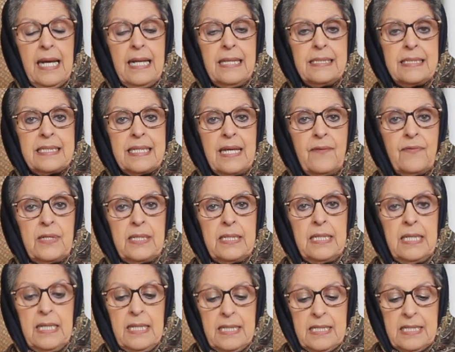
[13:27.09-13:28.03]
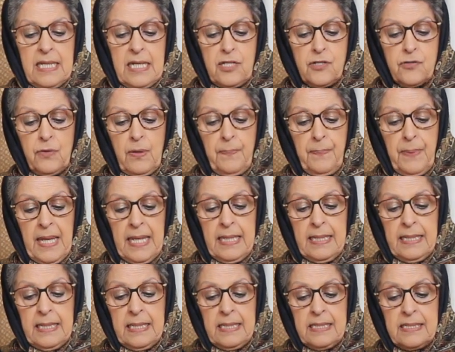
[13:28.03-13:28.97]
and 17th century
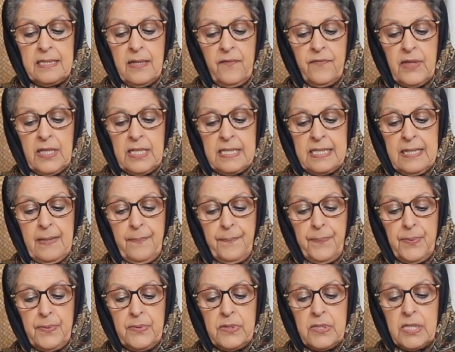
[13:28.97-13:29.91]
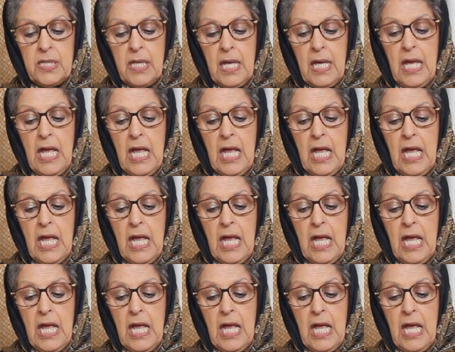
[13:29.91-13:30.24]
paintings of the simples